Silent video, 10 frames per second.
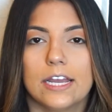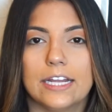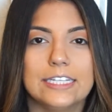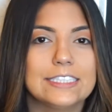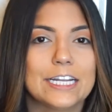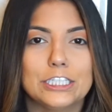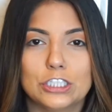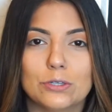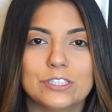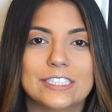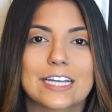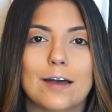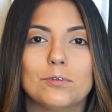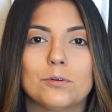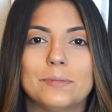and he said he chose this
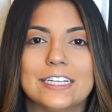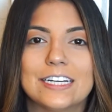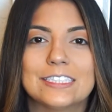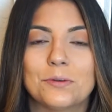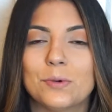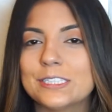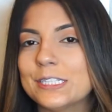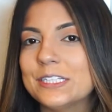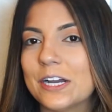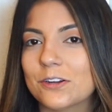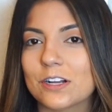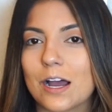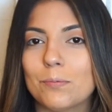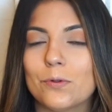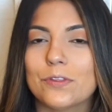couple because it wasn't a younger
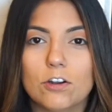couple.